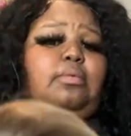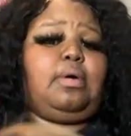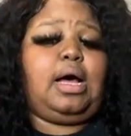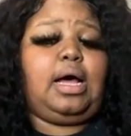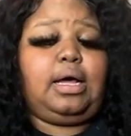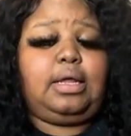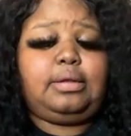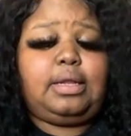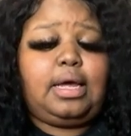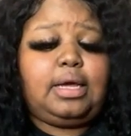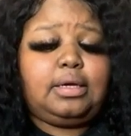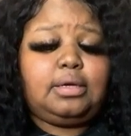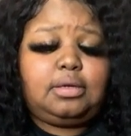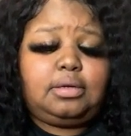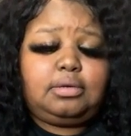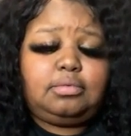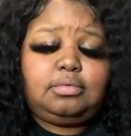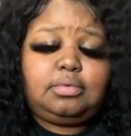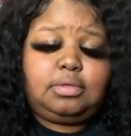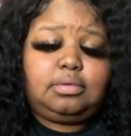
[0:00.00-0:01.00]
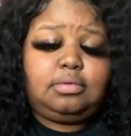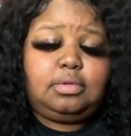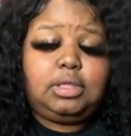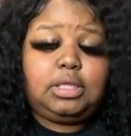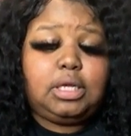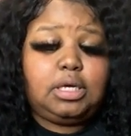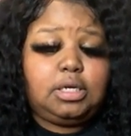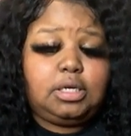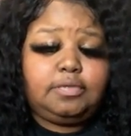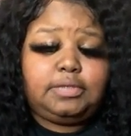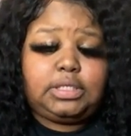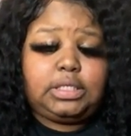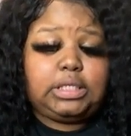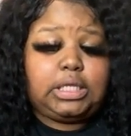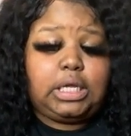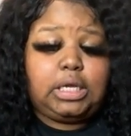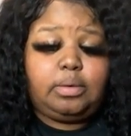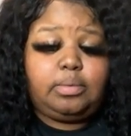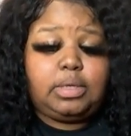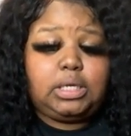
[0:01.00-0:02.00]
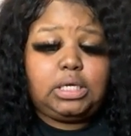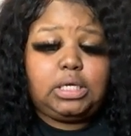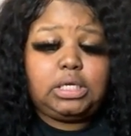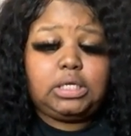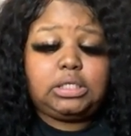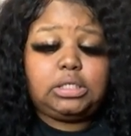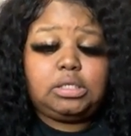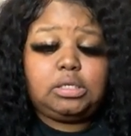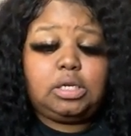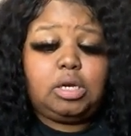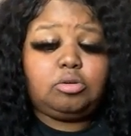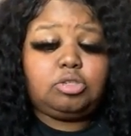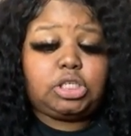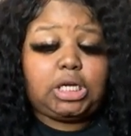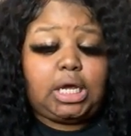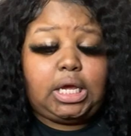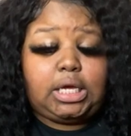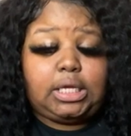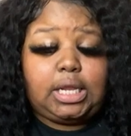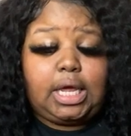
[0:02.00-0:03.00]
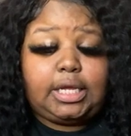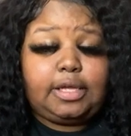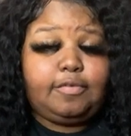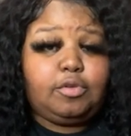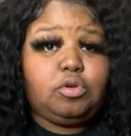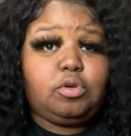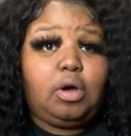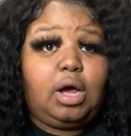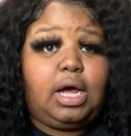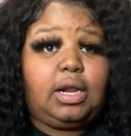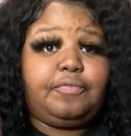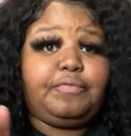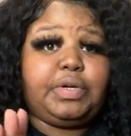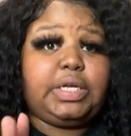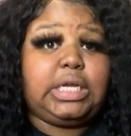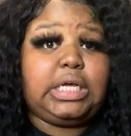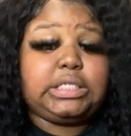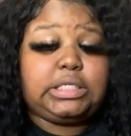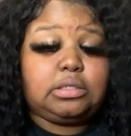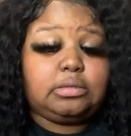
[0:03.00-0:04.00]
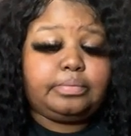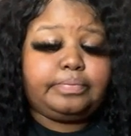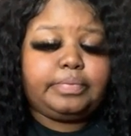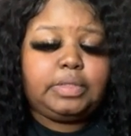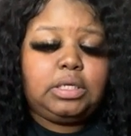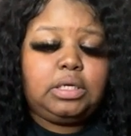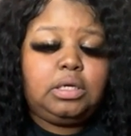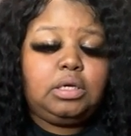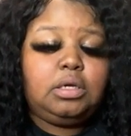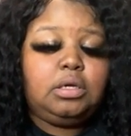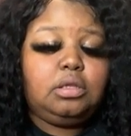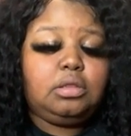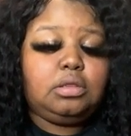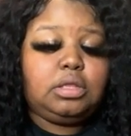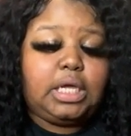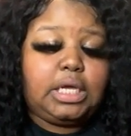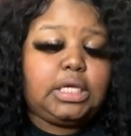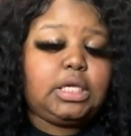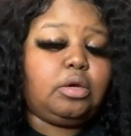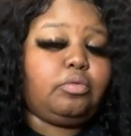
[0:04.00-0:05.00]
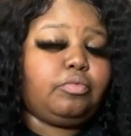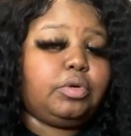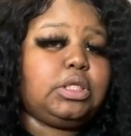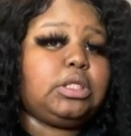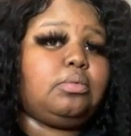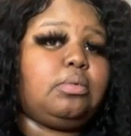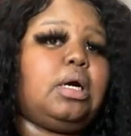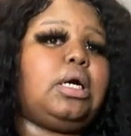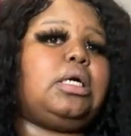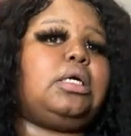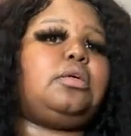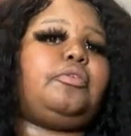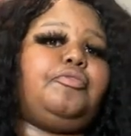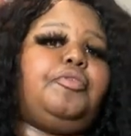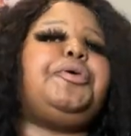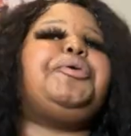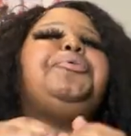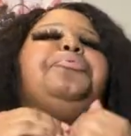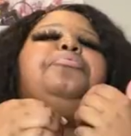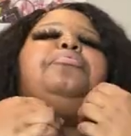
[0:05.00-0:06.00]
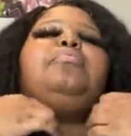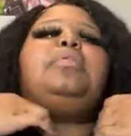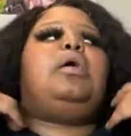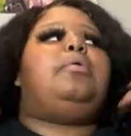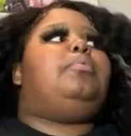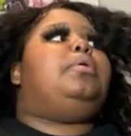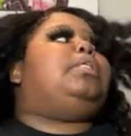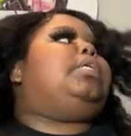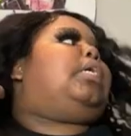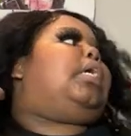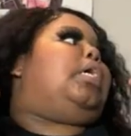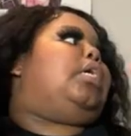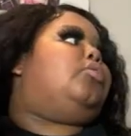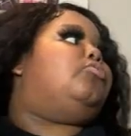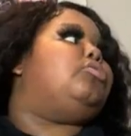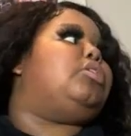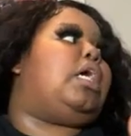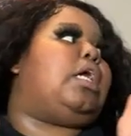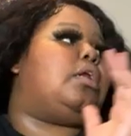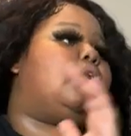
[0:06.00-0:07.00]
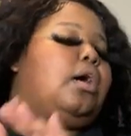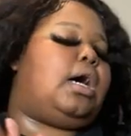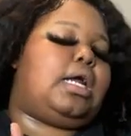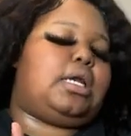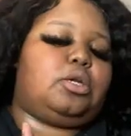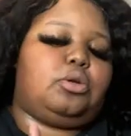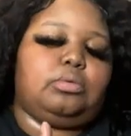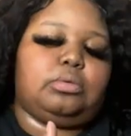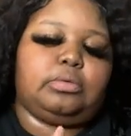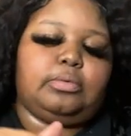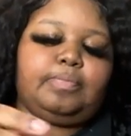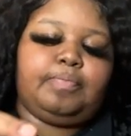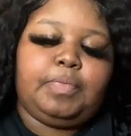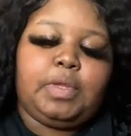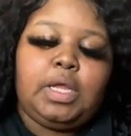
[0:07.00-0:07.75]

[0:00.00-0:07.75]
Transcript: why I like love synthetic wigs. No shade. Like, if you know how to finesse them, they can really work for you. They really can. You just gotta know how to do them.